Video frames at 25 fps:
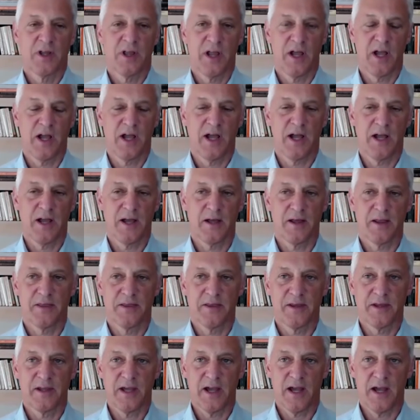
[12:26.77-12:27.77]
Uh,
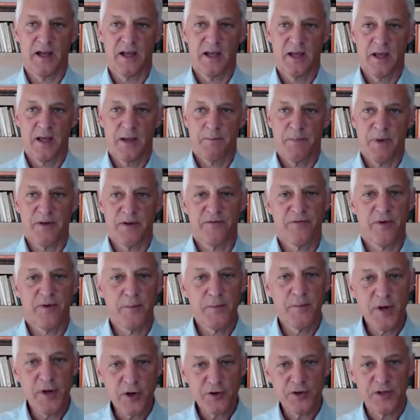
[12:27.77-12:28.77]
the uh, but
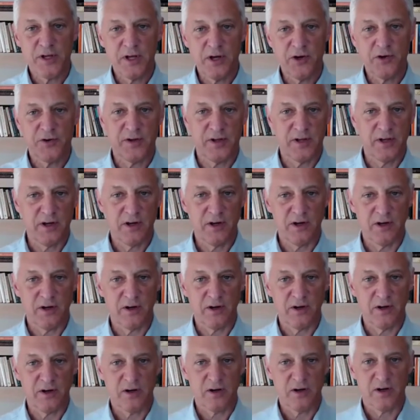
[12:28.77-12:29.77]
from year to year to
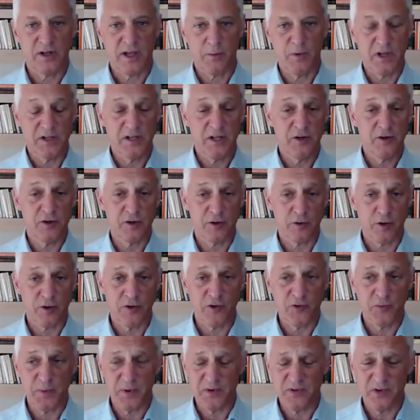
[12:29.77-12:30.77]
year, can we continue to grow
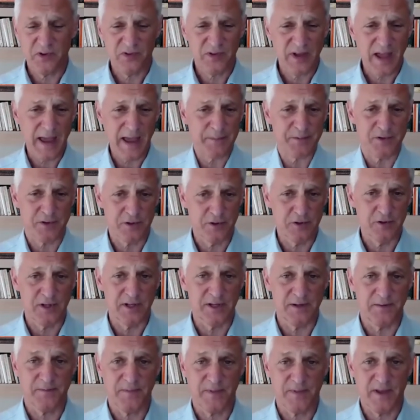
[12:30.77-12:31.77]
this business?
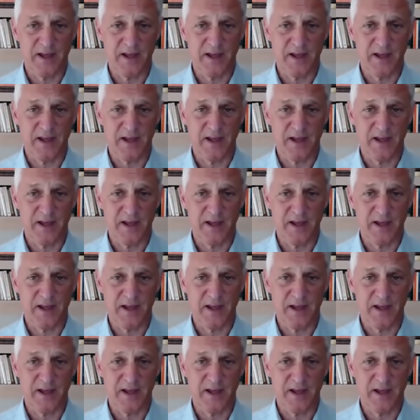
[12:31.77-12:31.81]
Absolutely.